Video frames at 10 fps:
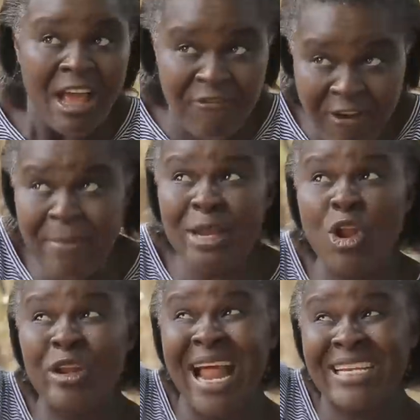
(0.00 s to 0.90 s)
farming
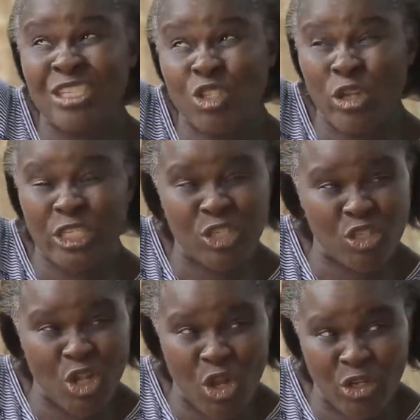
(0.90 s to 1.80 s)
under the scorching
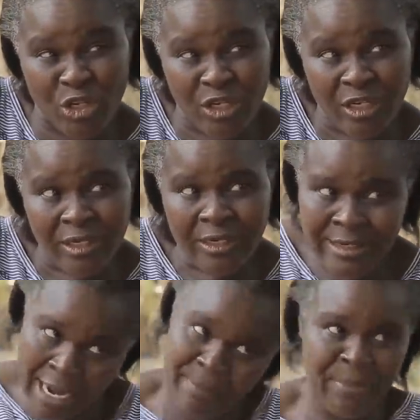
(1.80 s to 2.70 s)
sun,
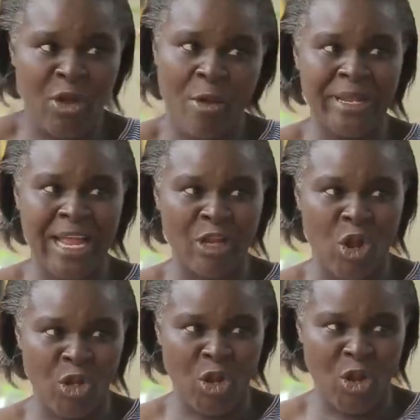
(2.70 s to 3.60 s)
than becoming a lord?